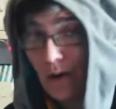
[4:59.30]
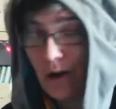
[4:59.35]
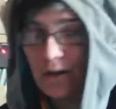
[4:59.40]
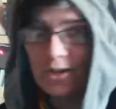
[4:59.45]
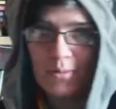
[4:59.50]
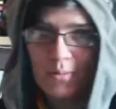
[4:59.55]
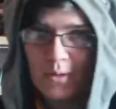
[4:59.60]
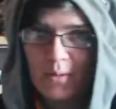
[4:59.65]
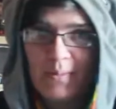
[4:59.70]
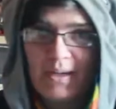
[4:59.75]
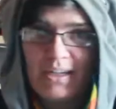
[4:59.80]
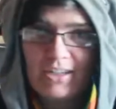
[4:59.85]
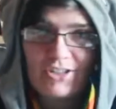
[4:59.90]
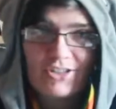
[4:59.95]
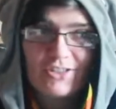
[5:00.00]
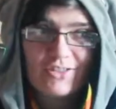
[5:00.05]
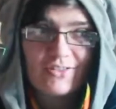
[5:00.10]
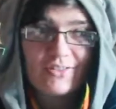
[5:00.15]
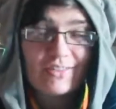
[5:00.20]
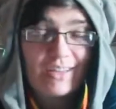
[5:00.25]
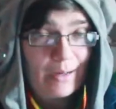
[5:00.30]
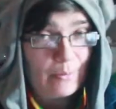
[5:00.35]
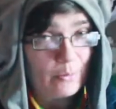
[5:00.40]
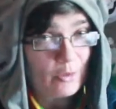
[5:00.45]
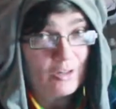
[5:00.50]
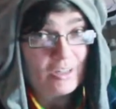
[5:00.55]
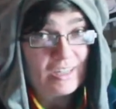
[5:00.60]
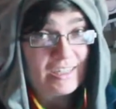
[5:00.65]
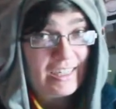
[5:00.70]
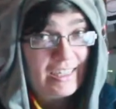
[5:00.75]
honorable mentions I'm
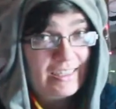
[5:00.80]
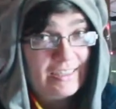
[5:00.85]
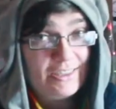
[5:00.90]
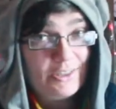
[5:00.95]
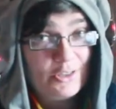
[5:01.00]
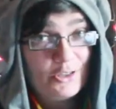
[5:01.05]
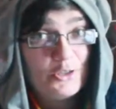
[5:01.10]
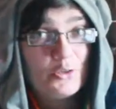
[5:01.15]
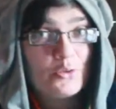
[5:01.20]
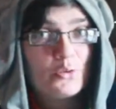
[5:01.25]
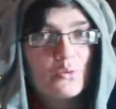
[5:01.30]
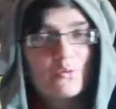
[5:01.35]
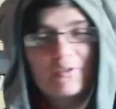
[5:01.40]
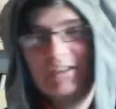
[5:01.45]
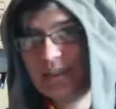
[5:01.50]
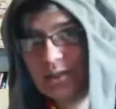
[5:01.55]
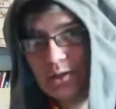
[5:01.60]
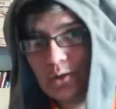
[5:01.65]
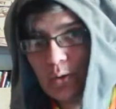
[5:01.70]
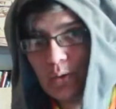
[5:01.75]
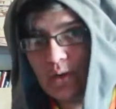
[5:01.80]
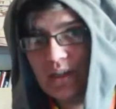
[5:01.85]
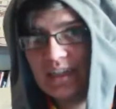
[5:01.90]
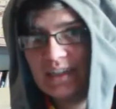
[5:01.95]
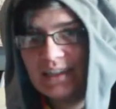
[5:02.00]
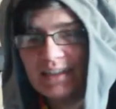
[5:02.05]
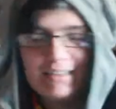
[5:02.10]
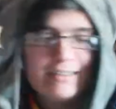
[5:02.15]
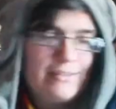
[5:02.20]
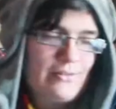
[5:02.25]
gonna get into real
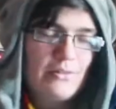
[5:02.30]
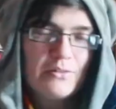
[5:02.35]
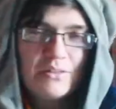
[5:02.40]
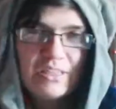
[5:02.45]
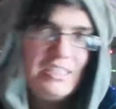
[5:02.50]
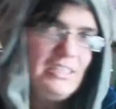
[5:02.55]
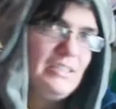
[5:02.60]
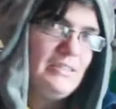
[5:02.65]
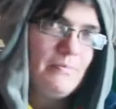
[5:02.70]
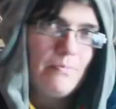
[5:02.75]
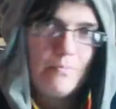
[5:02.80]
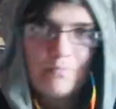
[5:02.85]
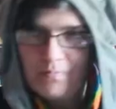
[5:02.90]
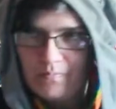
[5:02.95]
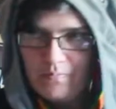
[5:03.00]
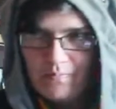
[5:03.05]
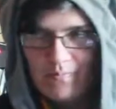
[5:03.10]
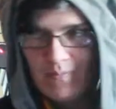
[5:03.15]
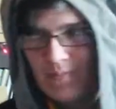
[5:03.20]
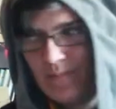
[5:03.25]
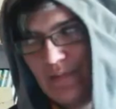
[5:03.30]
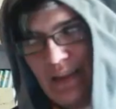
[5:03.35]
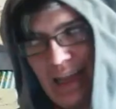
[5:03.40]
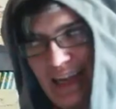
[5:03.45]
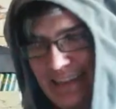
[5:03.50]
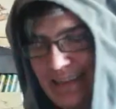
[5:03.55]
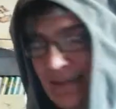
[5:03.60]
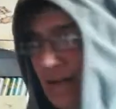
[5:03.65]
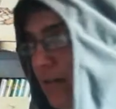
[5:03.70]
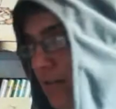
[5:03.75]
quick. It's only like